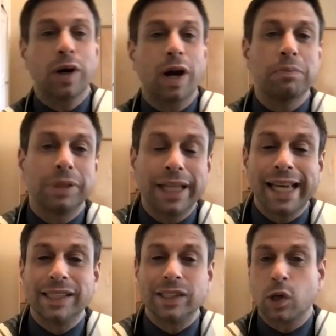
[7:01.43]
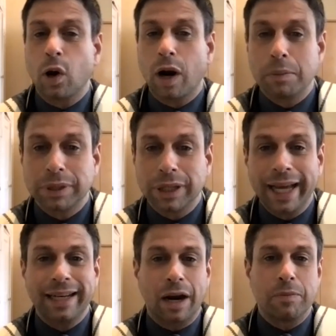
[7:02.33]
our plea and saw our
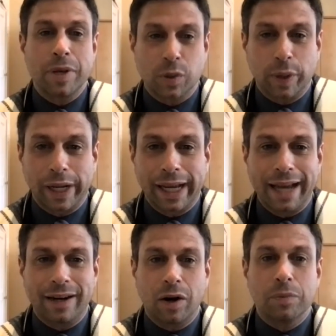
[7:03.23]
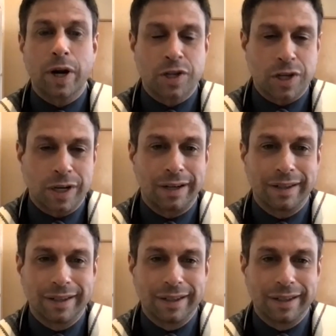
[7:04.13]
plight, our misery, and our oppression.